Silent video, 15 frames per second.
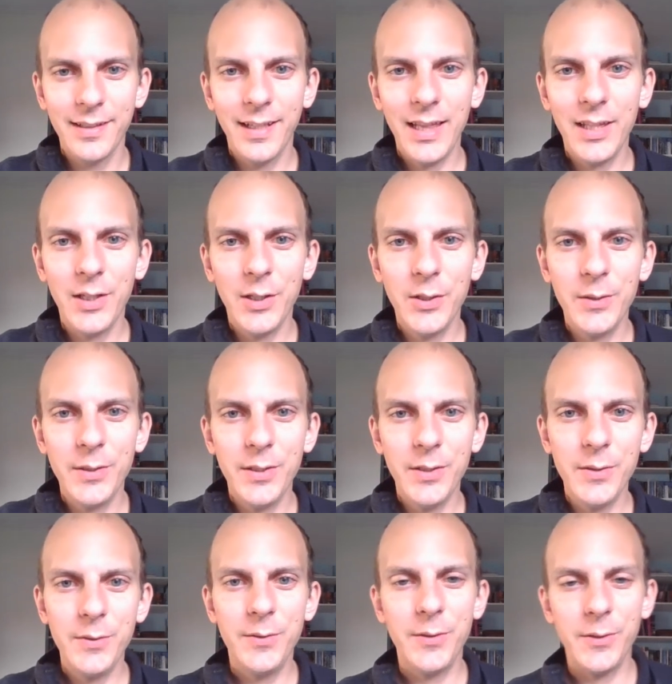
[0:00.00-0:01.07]
Hello,
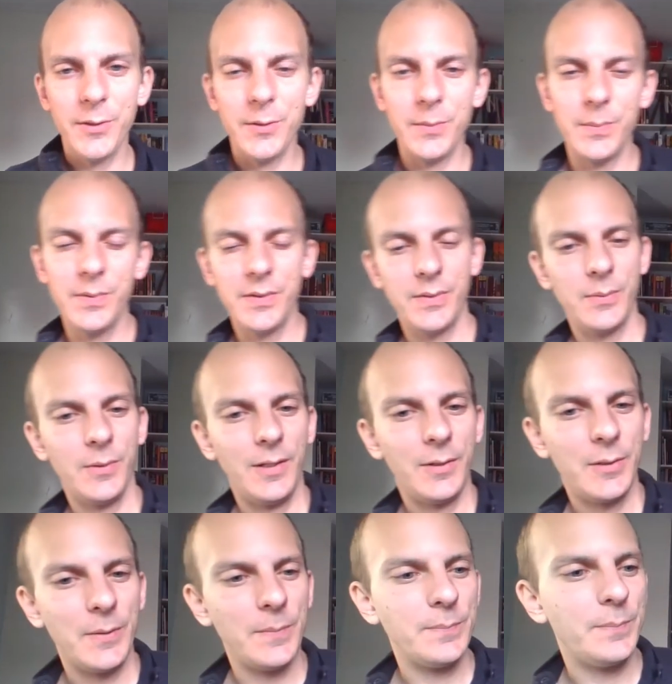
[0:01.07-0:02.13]
YouTubes.
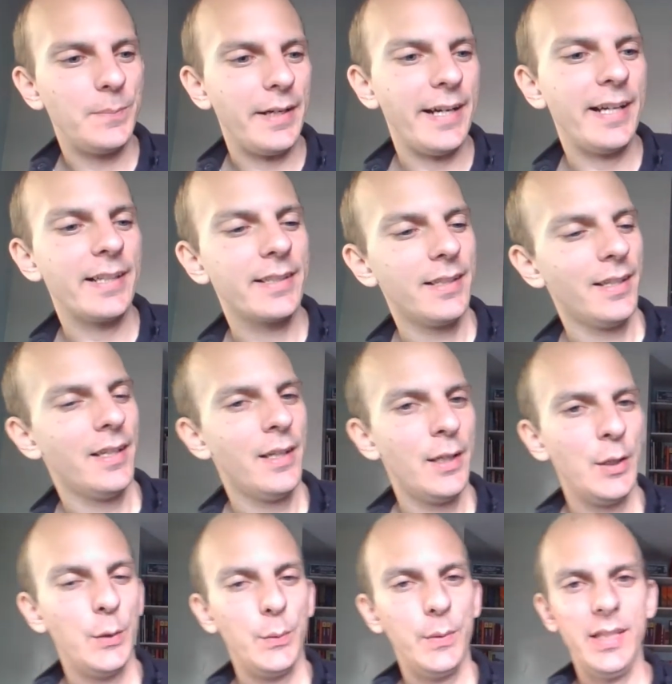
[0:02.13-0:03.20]
Welcome back.
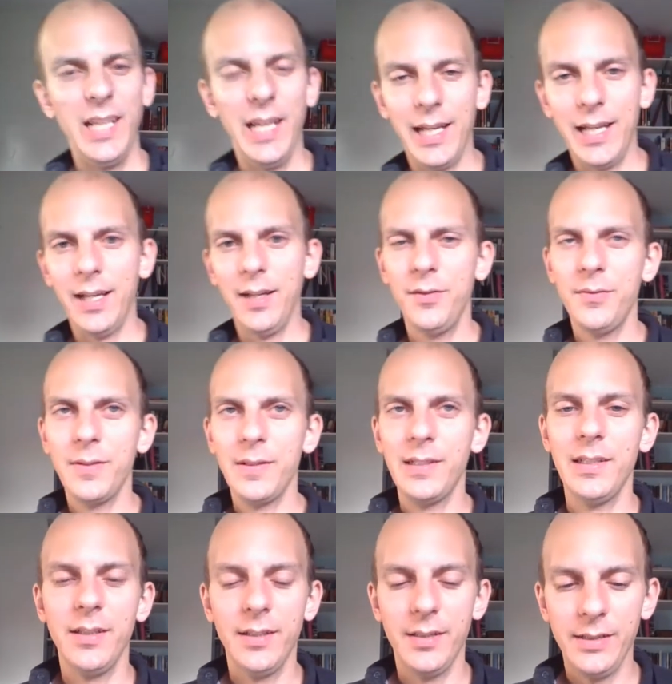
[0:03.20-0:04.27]
We have
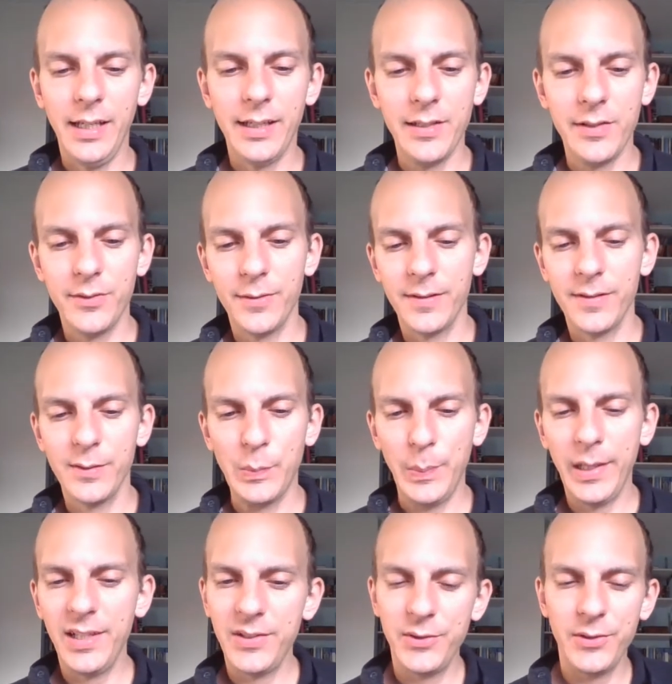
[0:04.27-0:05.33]
uh, an extra
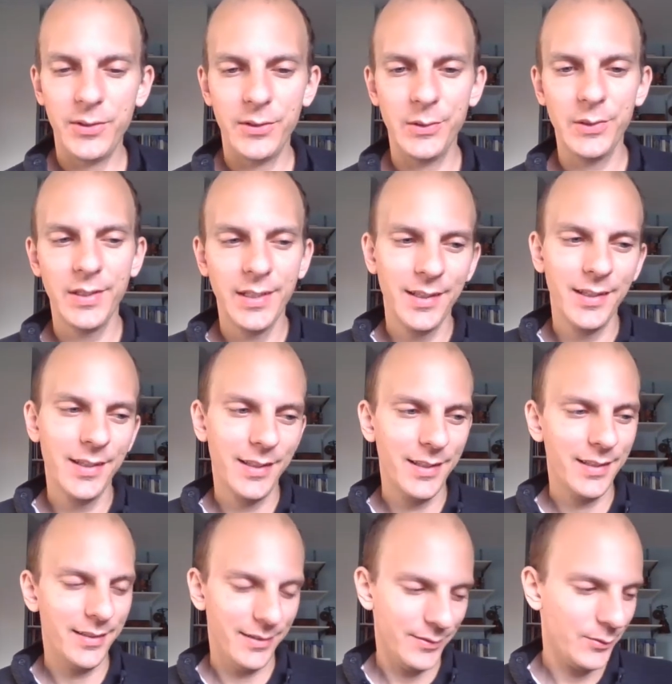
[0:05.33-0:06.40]
special
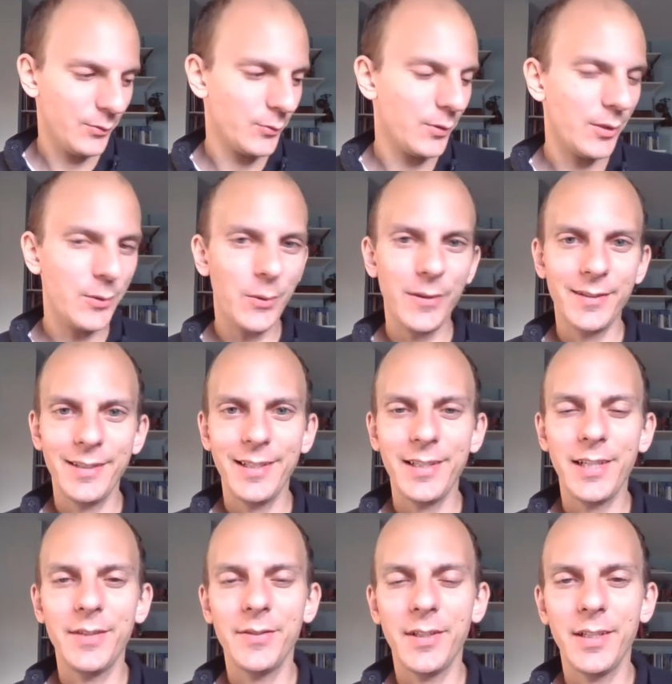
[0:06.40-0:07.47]
recording
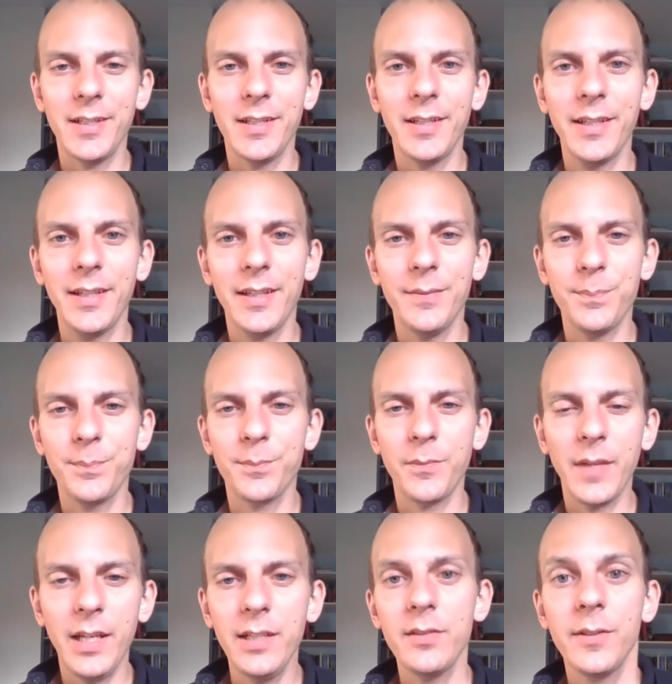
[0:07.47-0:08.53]
of a uh,
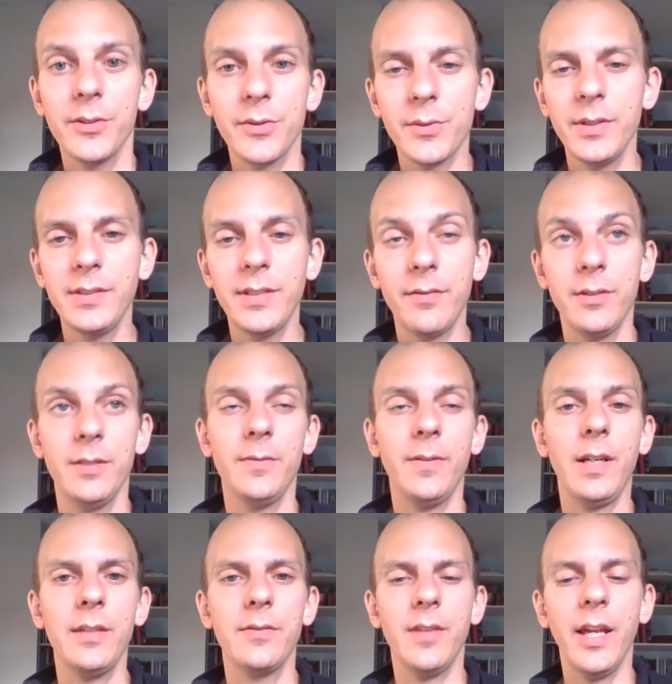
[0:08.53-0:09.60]
English
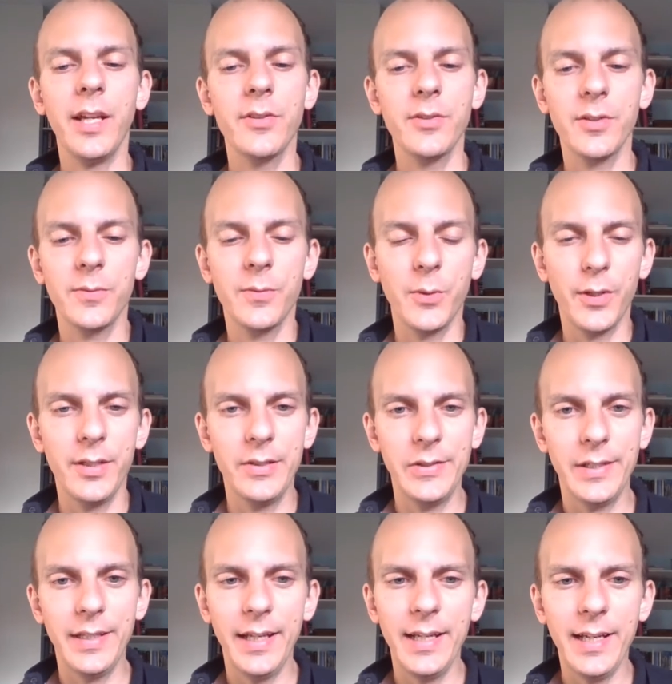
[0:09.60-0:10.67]
375 lecture for you
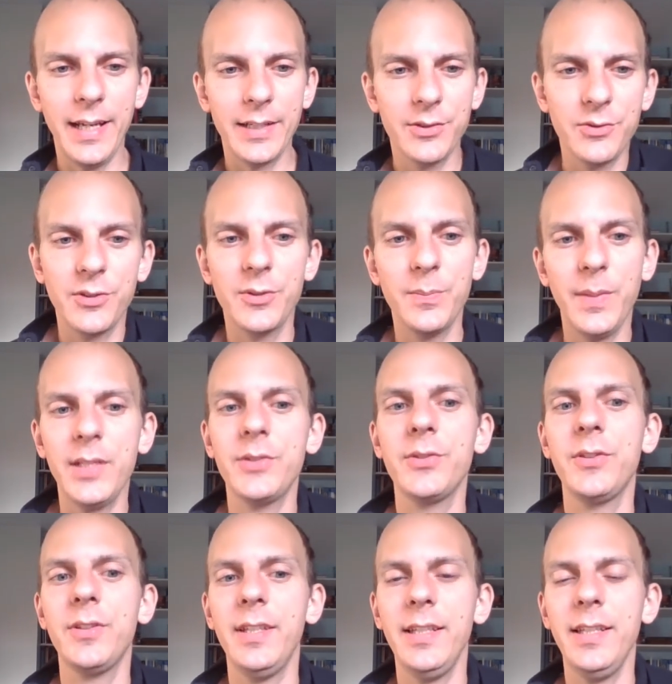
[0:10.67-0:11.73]
today. Extra
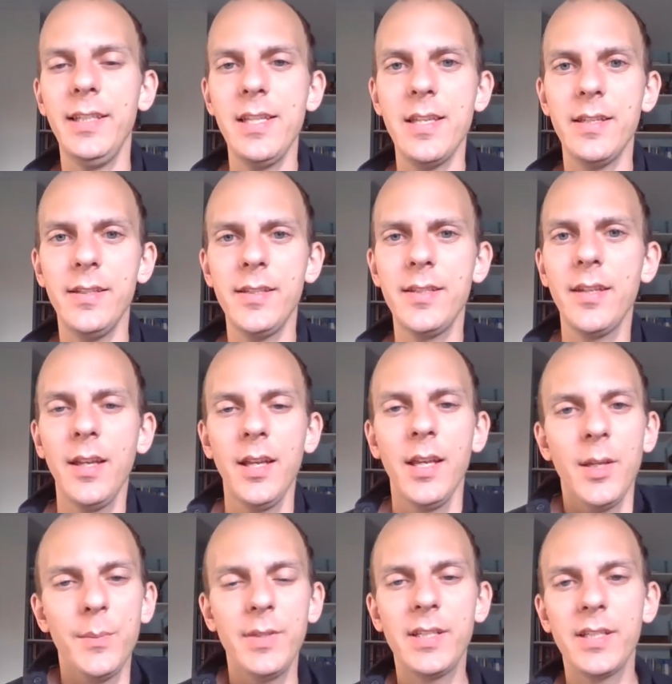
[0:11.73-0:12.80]
special it is
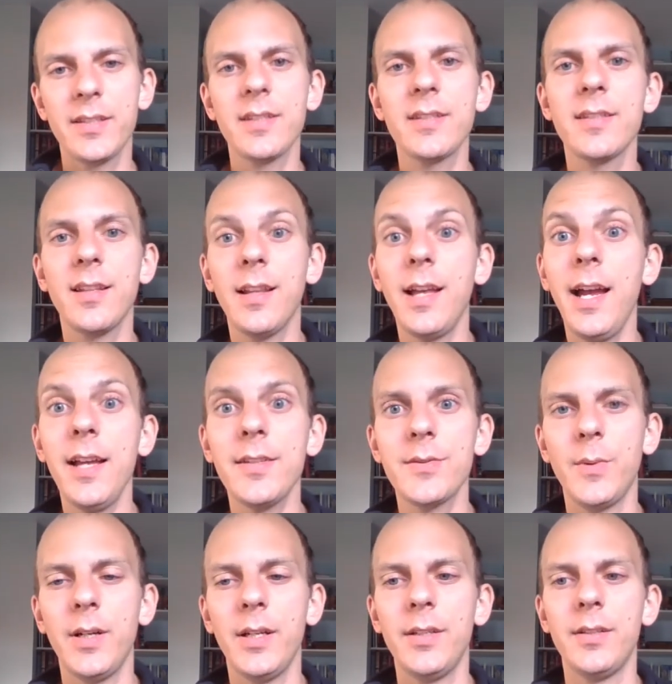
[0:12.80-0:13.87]
because it's the
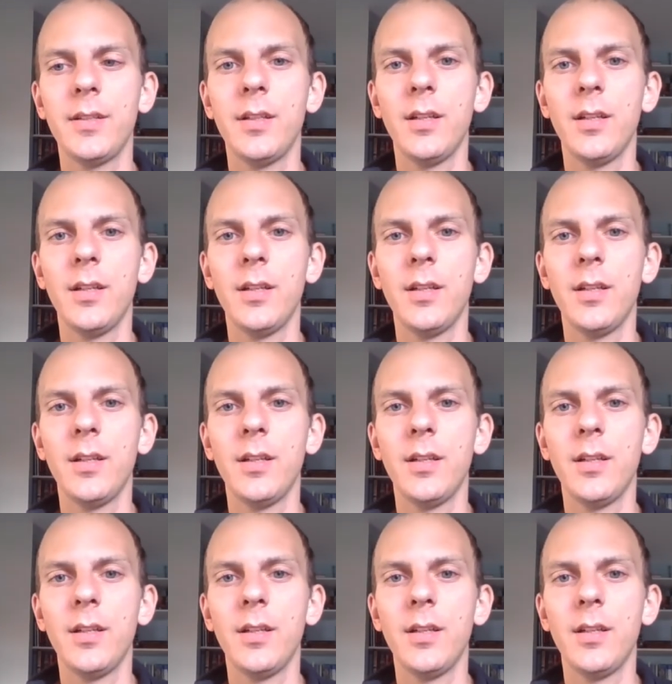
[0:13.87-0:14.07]
last one.